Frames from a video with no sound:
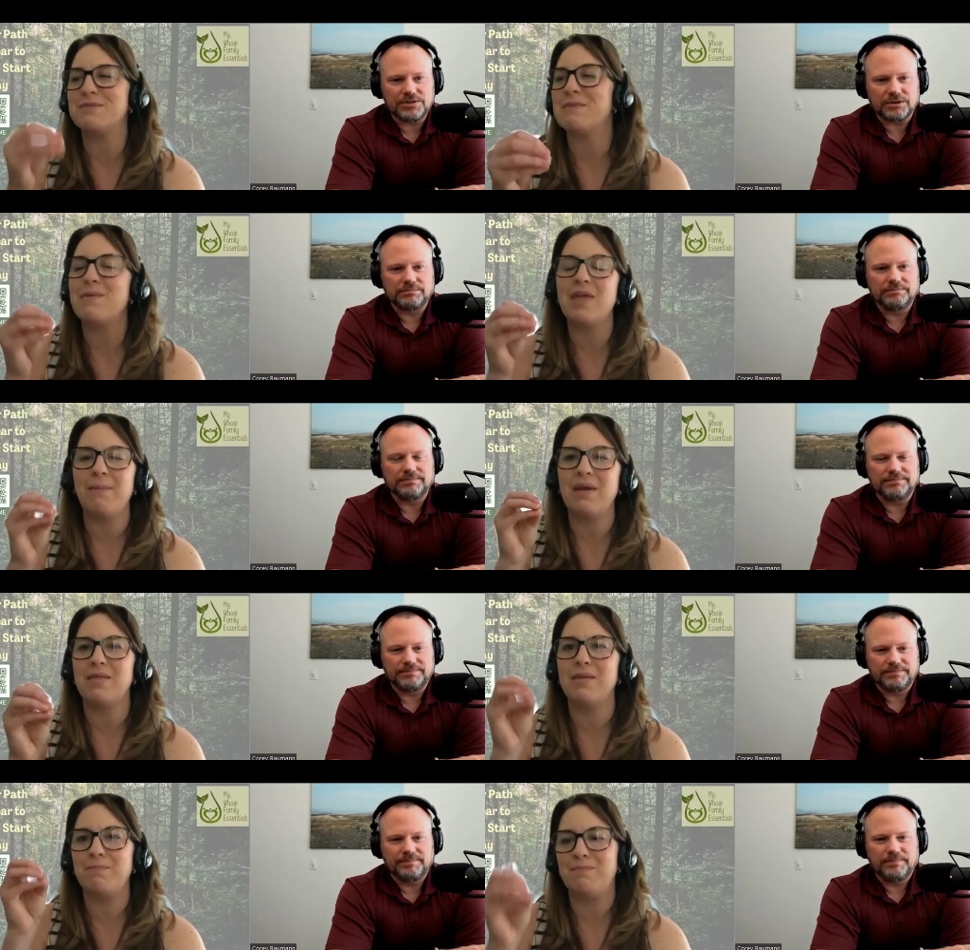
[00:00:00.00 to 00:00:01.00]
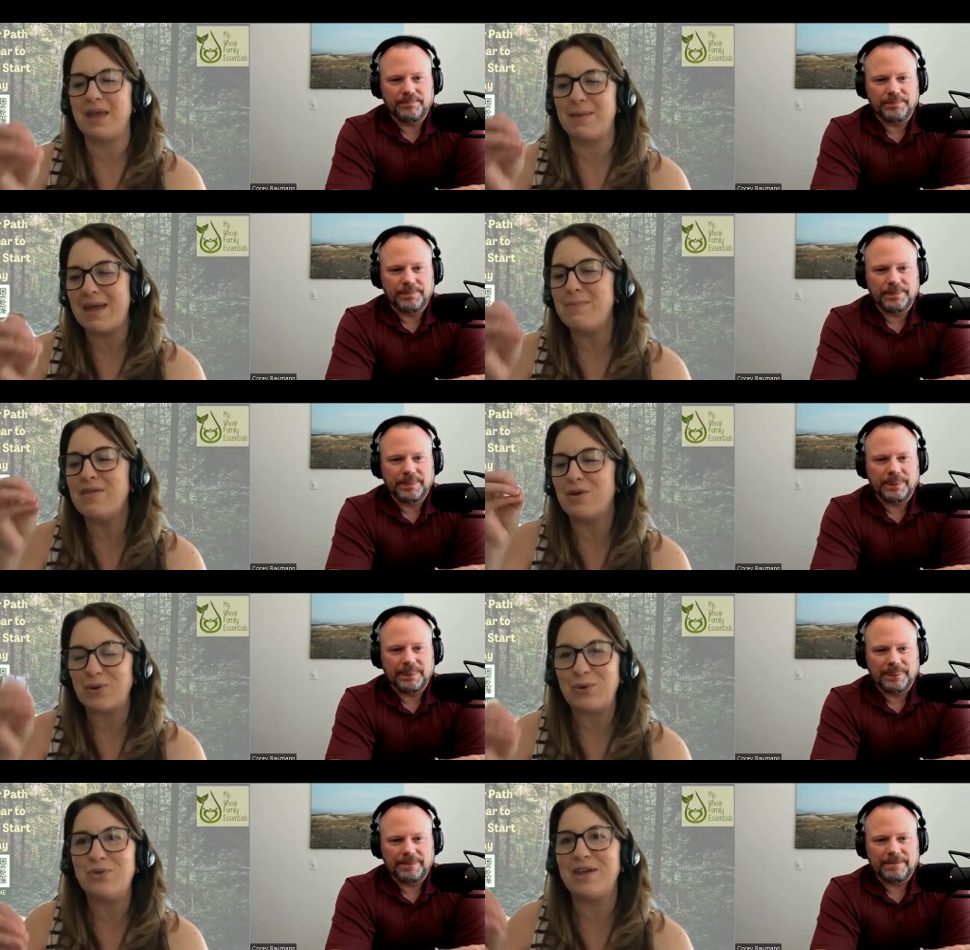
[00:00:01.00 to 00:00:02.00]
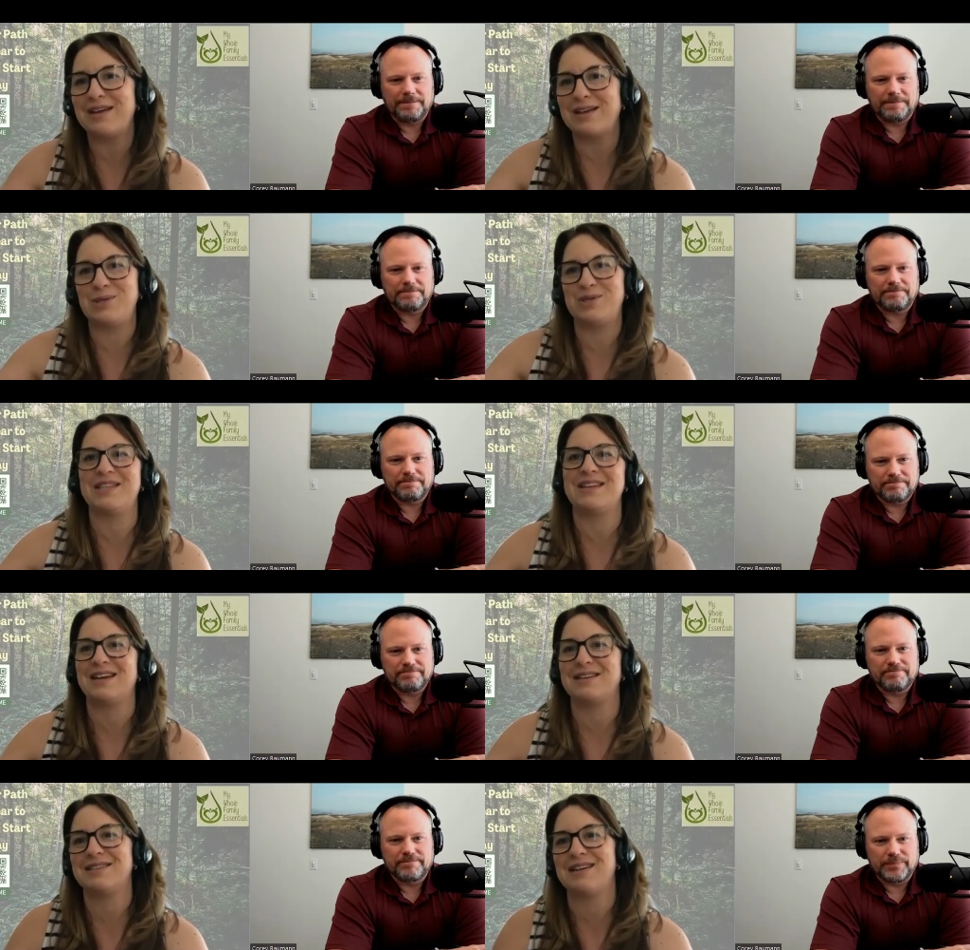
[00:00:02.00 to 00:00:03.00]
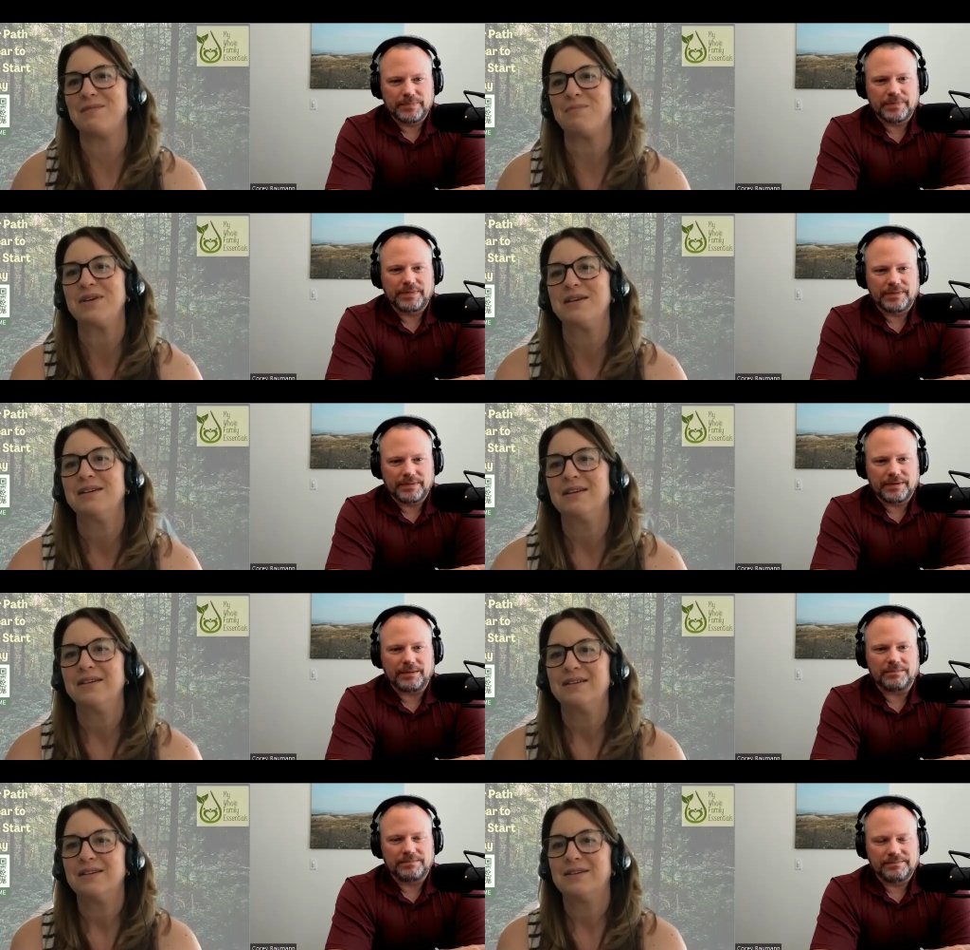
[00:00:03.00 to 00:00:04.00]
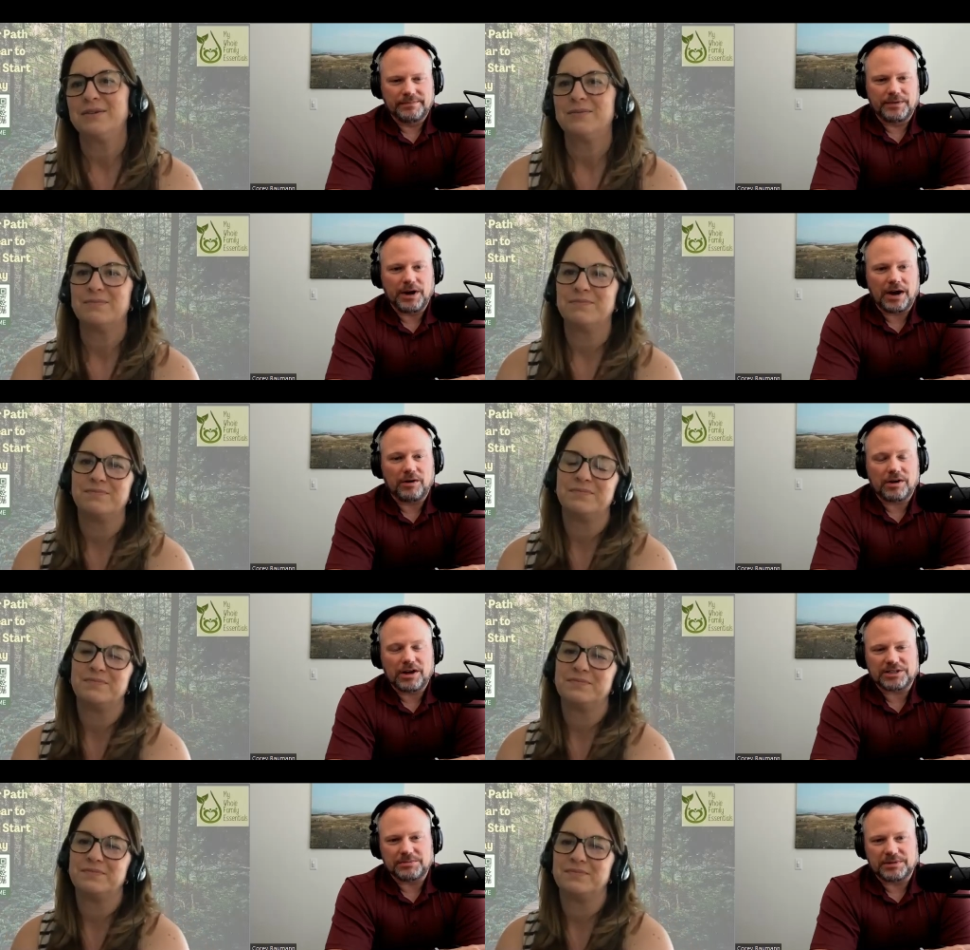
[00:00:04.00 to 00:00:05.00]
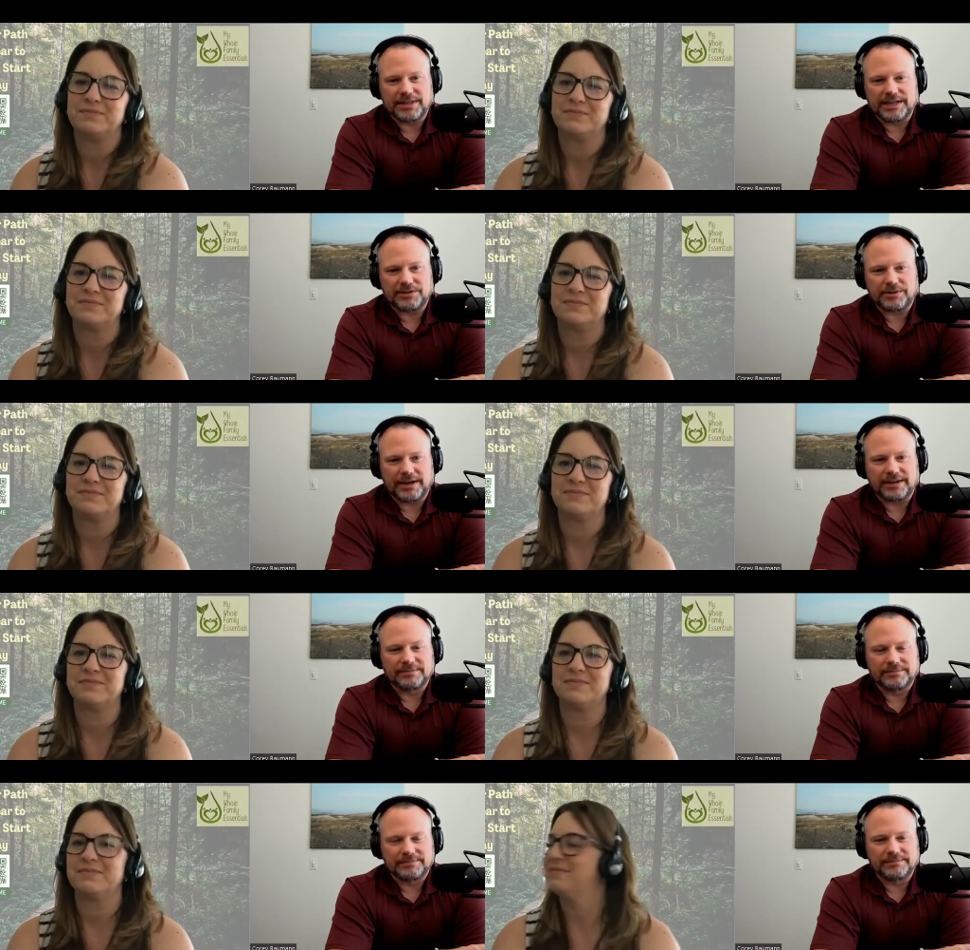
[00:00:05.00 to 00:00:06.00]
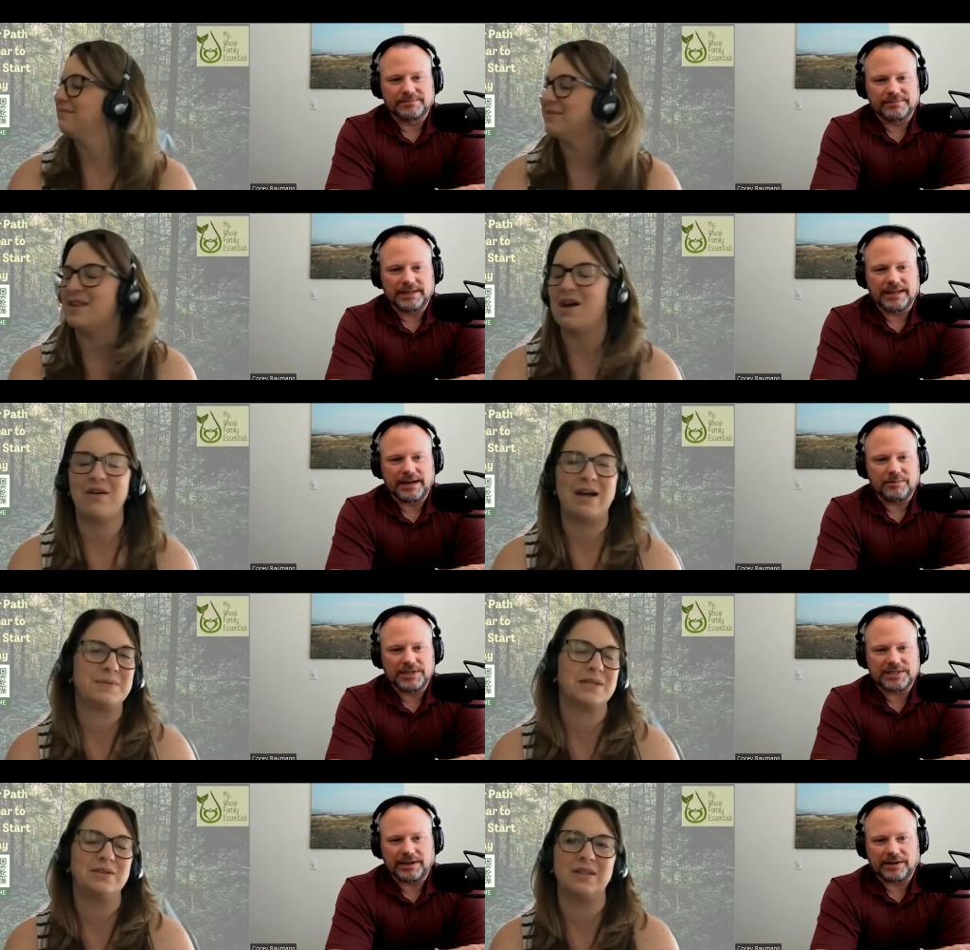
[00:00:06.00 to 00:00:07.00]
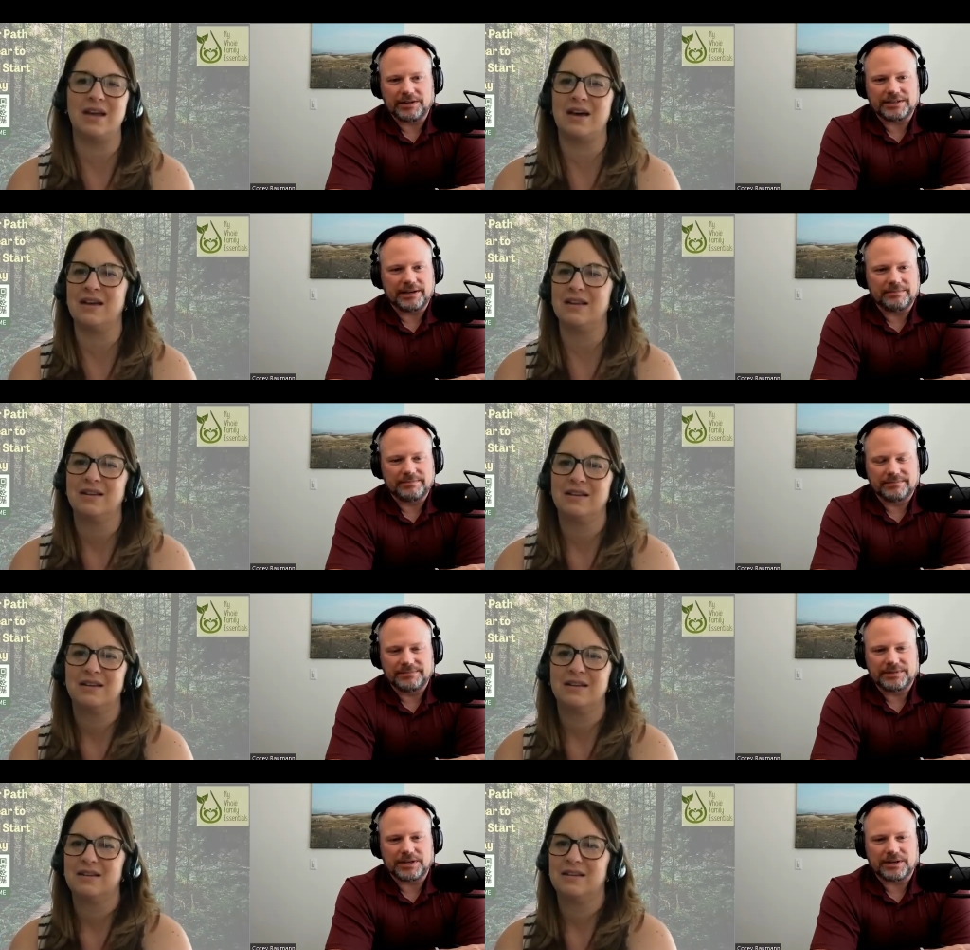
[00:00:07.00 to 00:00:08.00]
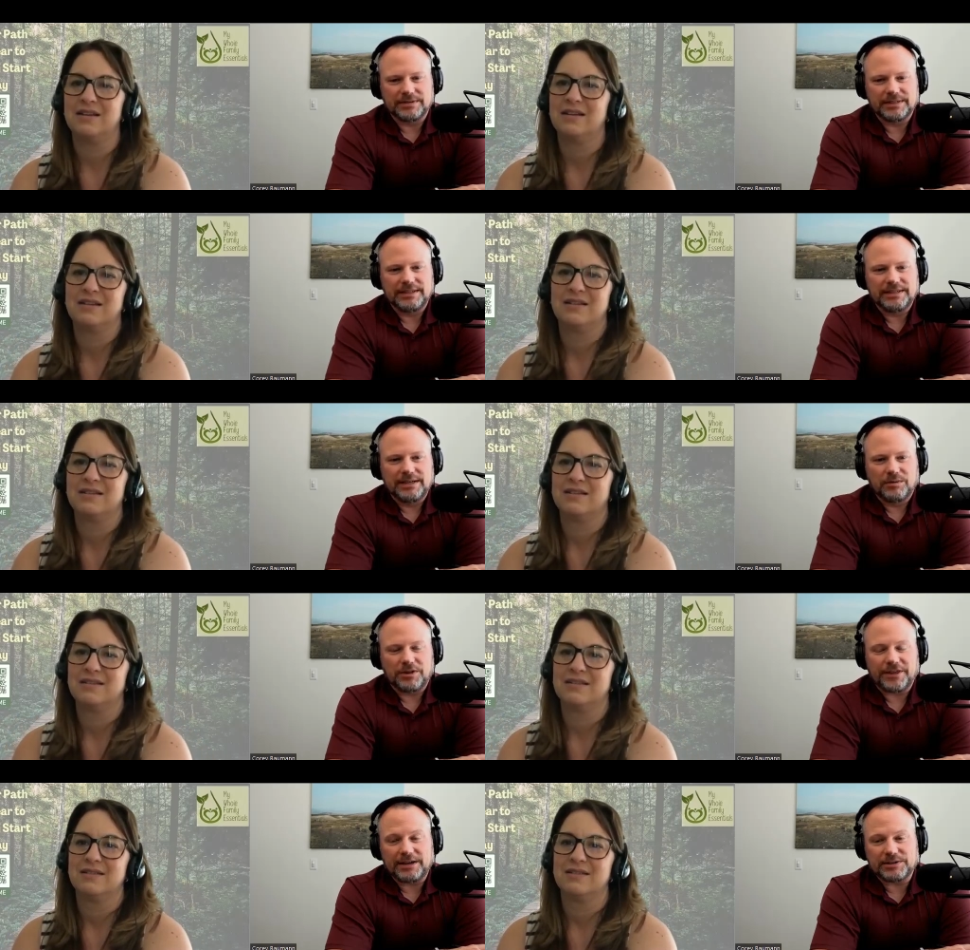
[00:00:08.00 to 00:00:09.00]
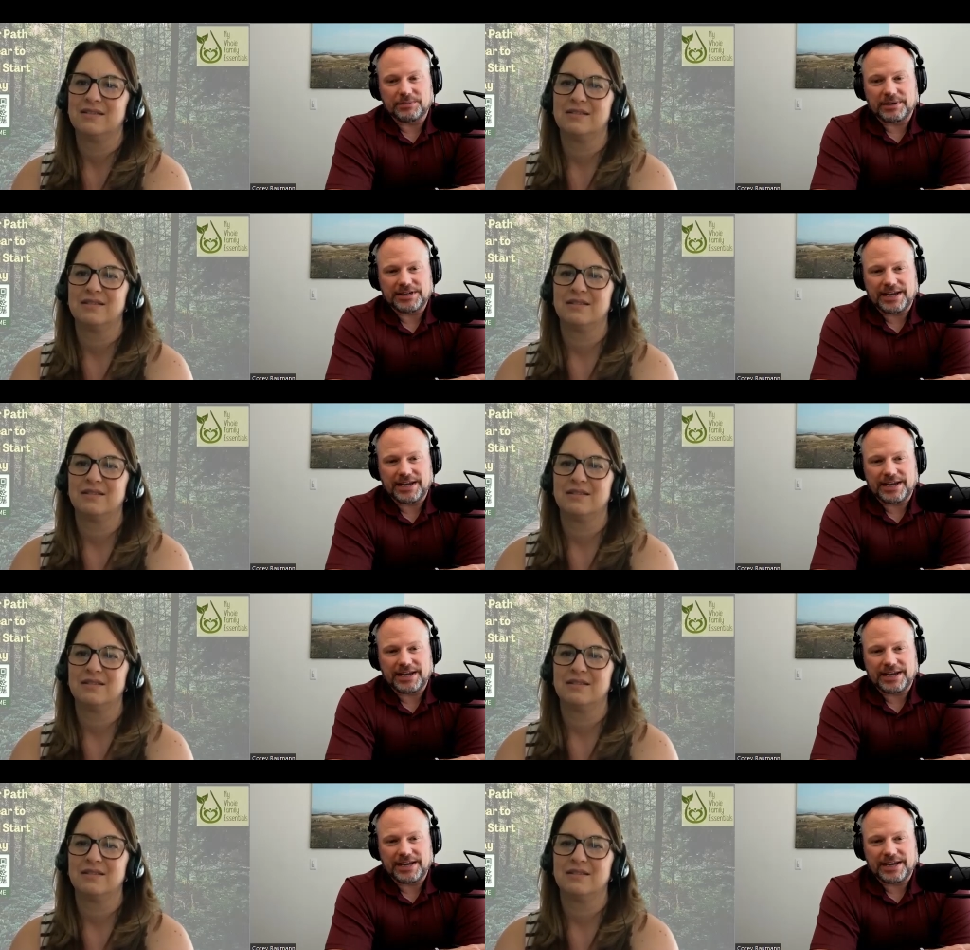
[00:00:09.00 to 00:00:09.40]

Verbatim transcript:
Speaker 1: Maybe they need they may be the who that gets you to the next step.
Speaker 2: Yeah. They're not all customers, and that's okay. No, and absolutely. We say it all not. the time. So well, thank you so much